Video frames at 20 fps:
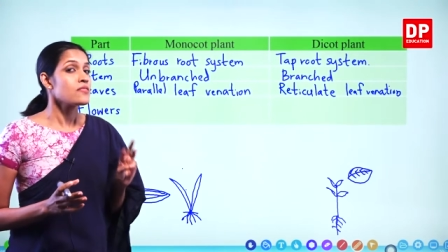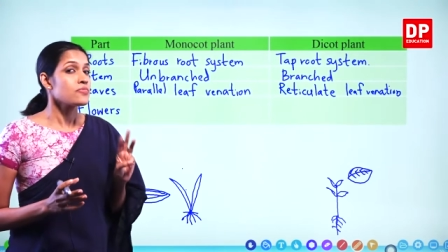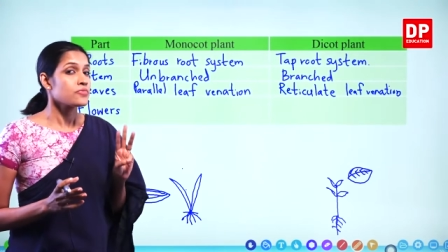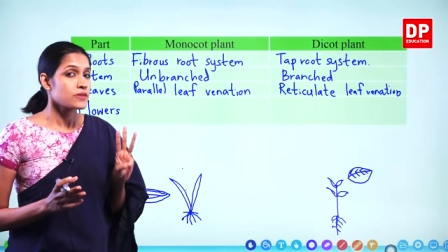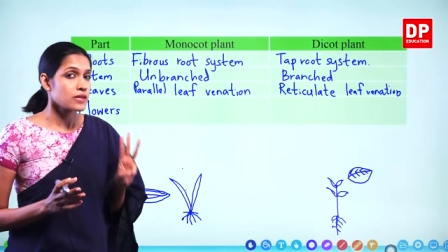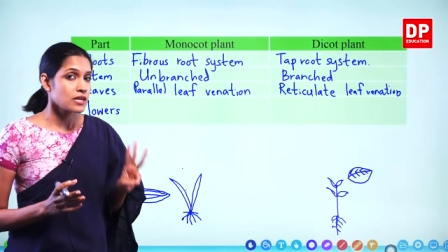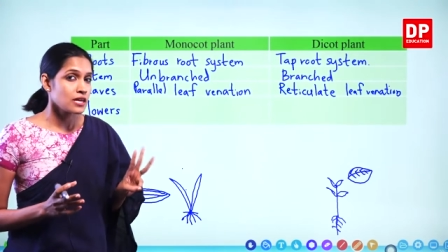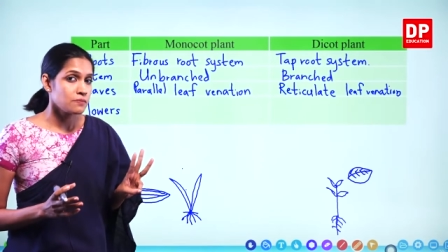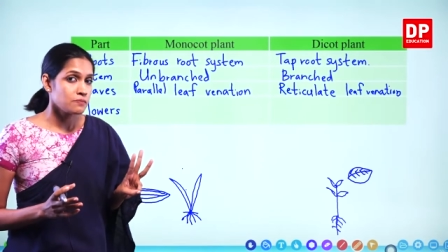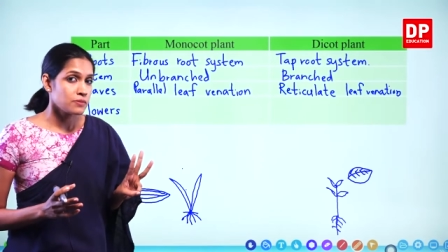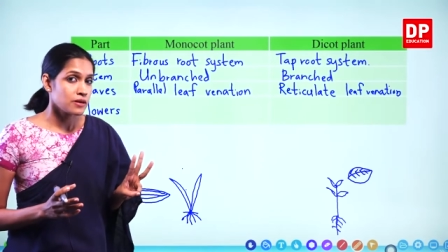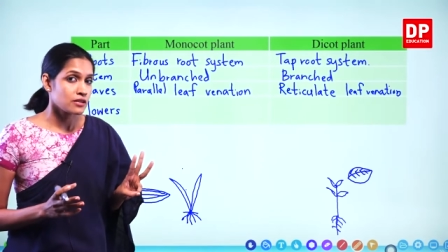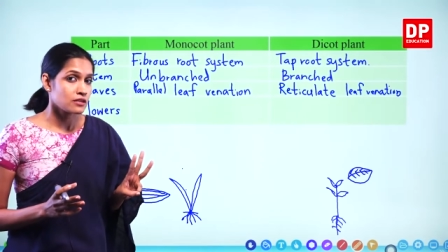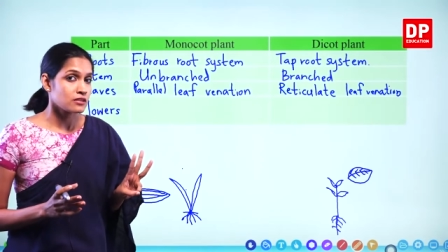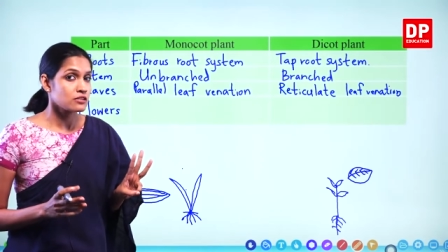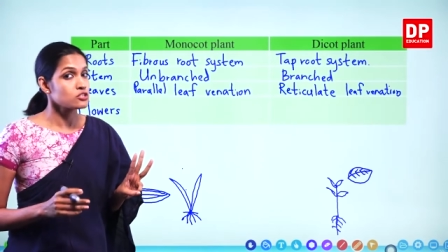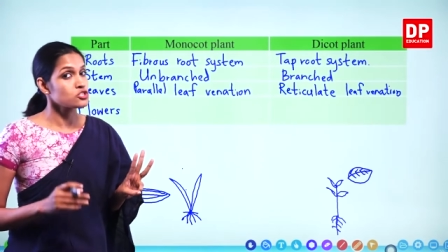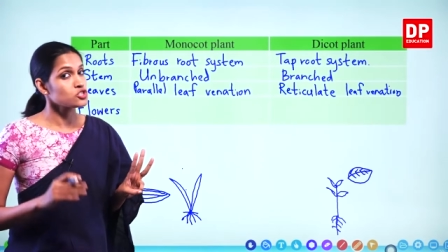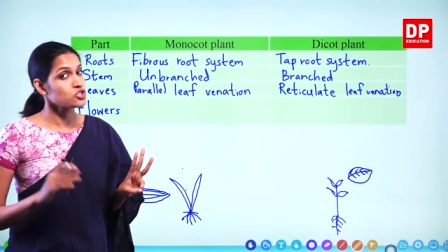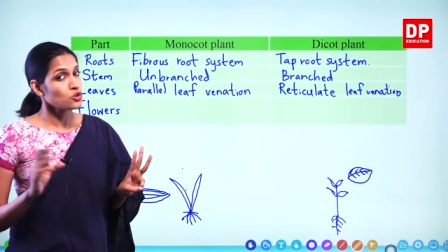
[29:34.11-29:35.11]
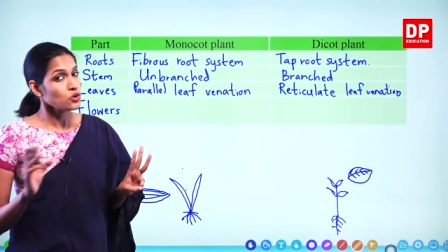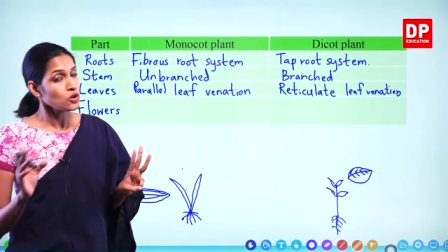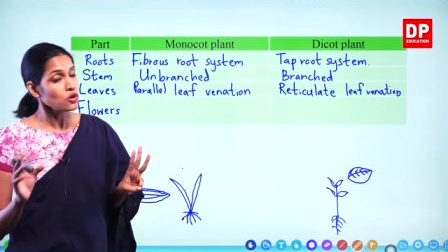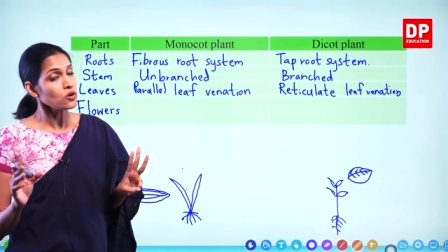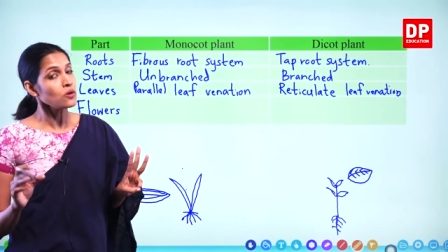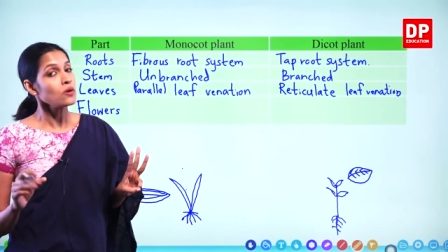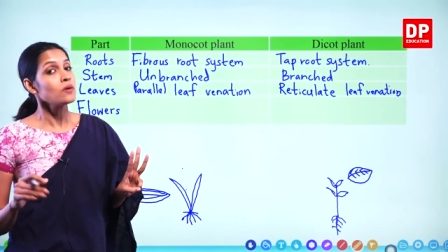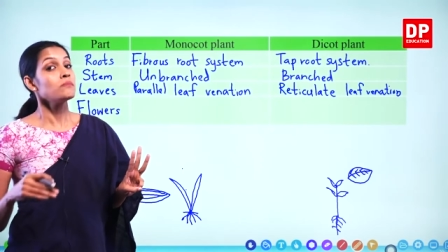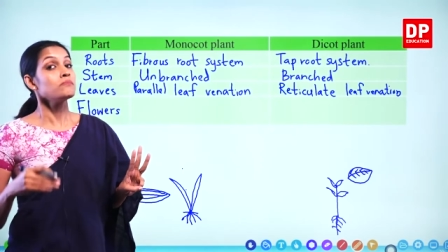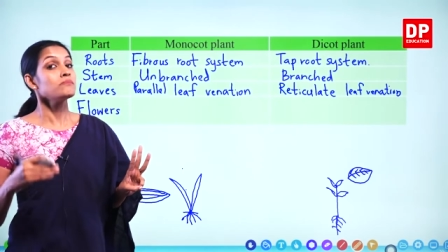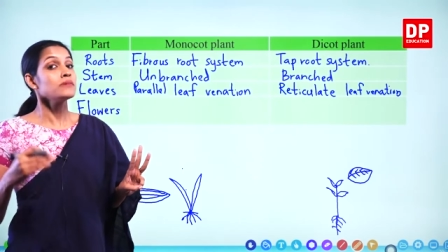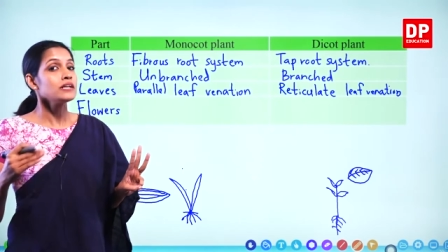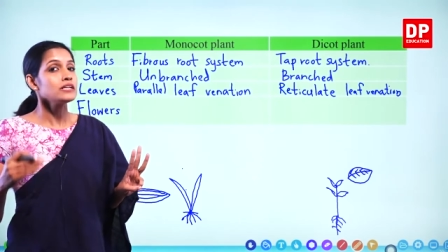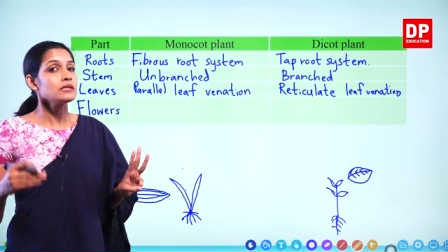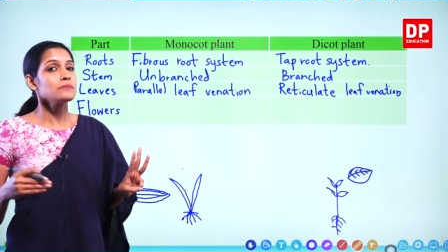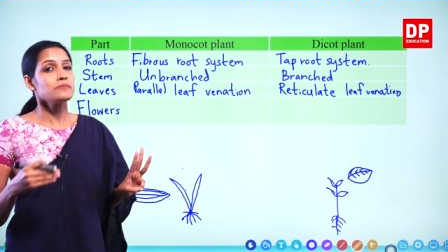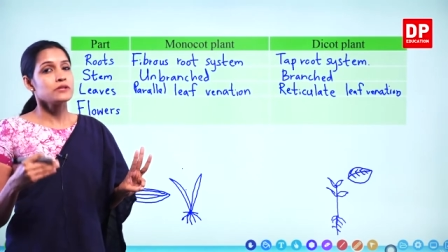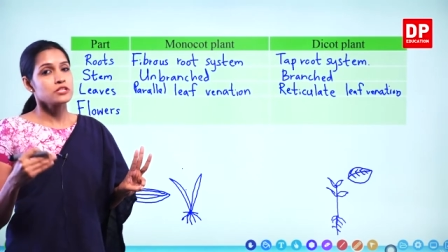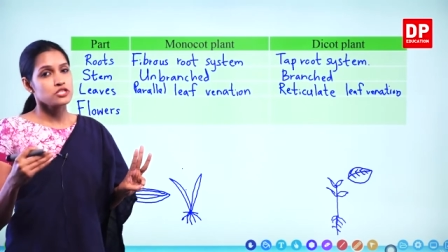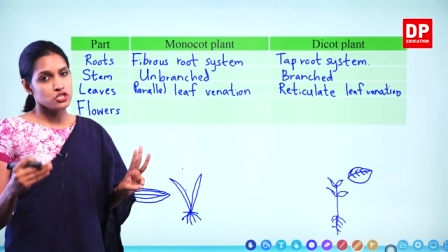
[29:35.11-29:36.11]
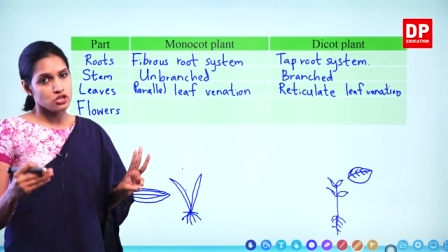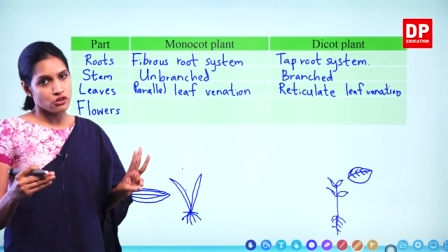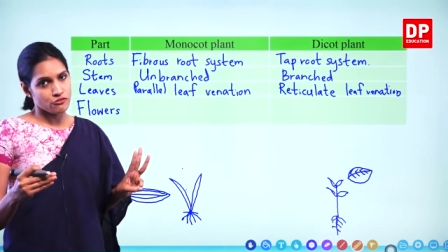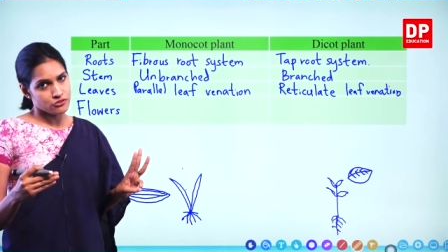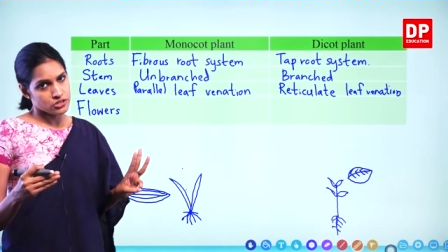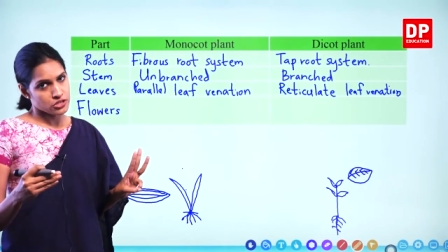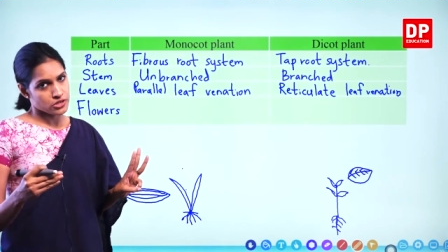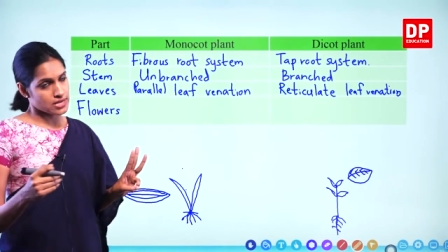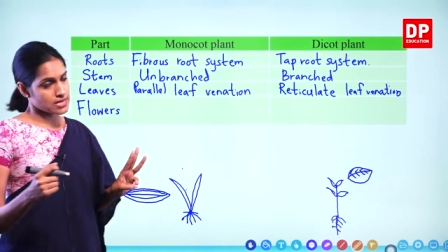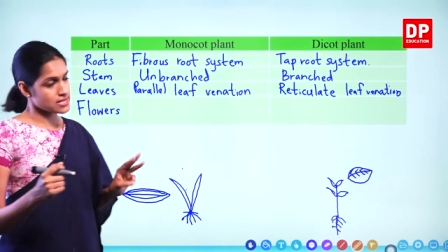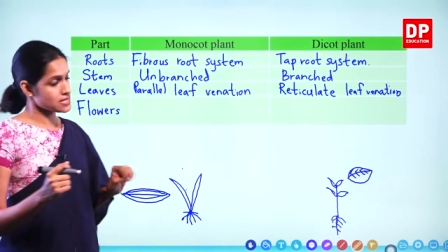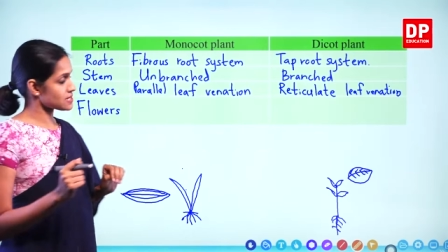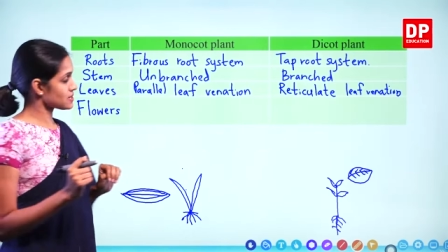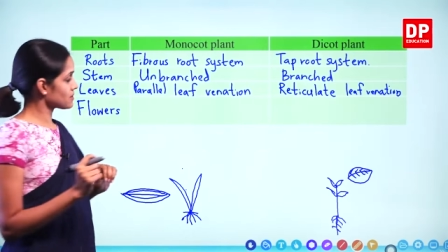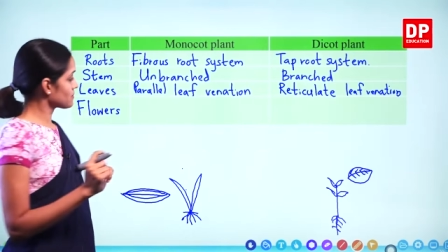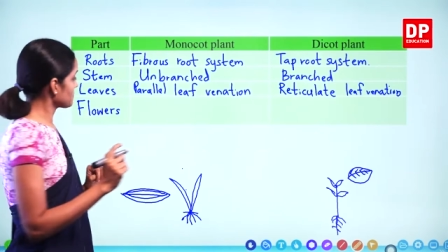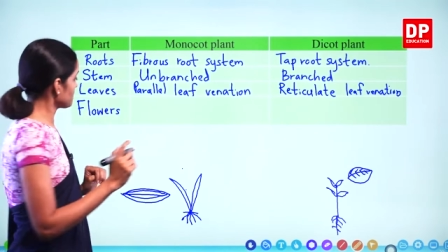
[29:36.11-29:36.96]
Three petals or multiples of threes.